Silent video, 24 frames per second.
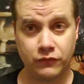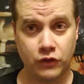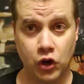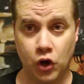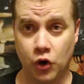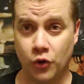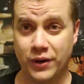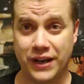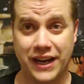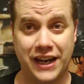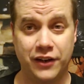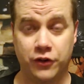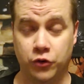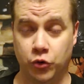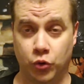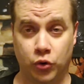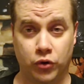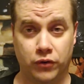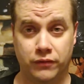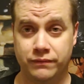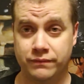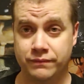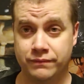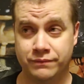Okay,
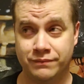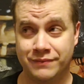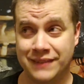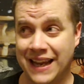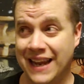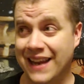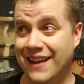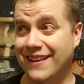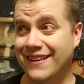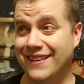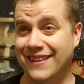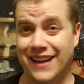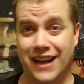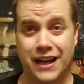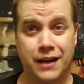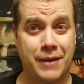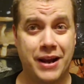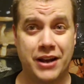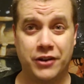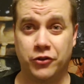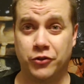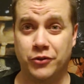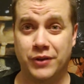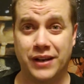cool. Not a
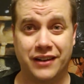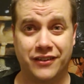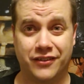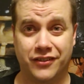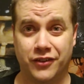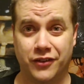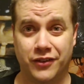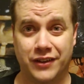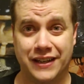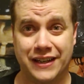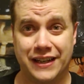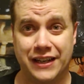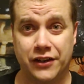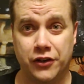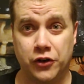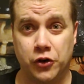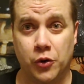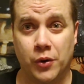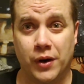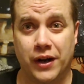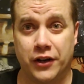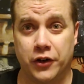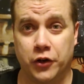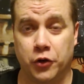match you necessarily need to
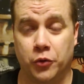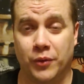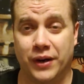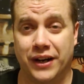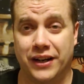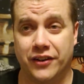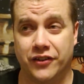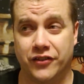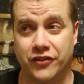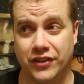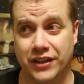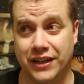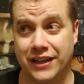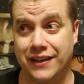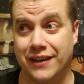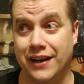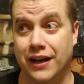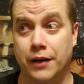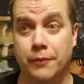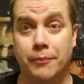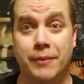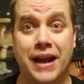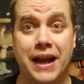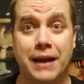go out of your way to see.
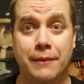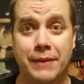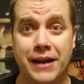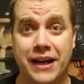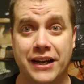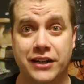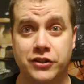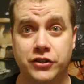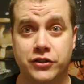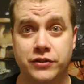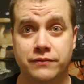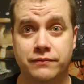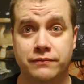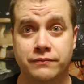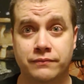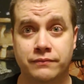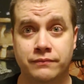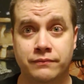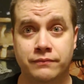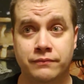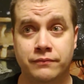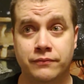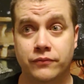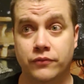Not a bad match,
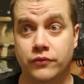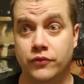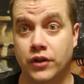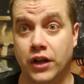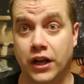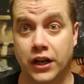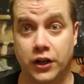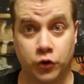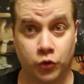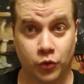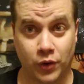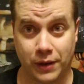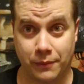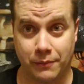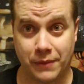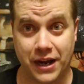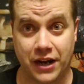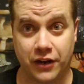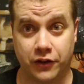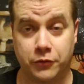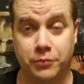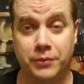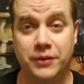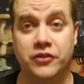not a great
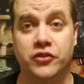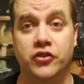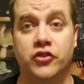match, but